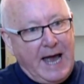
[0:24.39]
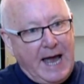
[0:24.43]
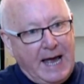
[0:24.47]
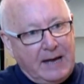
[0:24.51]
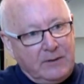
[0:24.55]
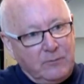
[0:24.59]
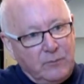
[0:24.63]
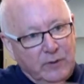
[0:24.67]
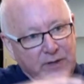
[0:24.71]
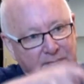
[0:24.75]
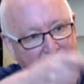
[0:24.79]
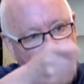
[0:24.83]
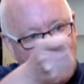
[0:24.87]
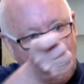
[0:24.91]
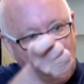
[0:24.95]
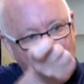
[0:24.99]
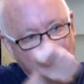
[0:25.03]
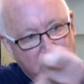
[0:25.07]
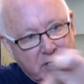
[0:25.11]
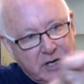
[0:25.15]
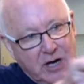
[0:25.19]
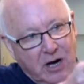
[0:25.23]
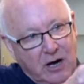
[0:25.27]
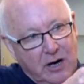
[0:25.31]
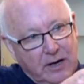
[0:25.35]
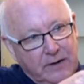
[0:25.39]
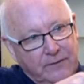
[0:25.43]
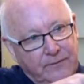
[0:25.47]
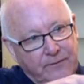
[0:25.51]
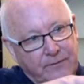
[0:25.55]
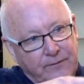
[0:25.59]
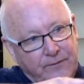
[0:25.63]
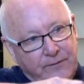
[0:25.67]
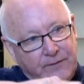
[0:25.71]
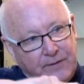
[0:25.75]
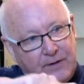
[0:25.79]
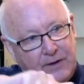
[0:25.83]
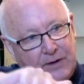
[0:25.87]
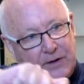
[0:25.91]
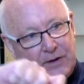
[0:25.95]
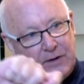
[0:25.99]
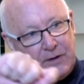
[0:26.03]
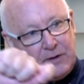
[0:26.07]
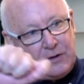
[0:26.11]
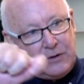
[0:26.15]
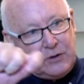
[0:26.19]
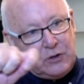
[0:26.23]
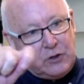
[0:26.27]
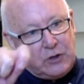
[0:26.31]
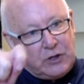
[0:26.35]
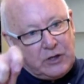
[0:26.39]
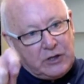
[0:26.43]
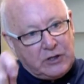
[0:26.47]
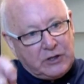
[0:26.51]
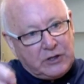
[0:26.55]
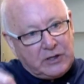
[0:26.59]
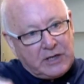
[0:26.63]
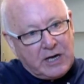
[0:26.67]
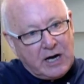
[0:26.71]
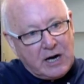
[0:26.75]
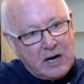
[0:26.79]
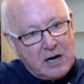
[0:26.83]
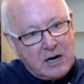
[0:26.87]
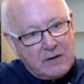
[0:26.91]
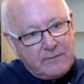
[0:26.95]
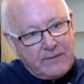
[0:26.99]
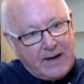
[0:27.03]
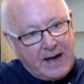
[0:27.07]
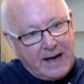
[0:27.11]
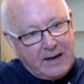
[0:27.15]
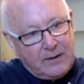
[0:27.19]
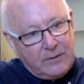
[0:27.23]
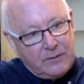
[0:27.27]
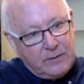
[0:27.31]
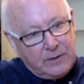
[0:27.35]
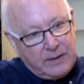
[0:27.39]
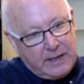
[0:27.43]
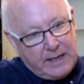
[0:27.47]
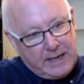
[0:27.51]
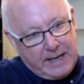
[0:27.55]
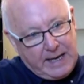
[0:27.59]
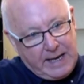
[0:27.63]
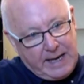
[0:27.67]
and with a hot knife you can carve out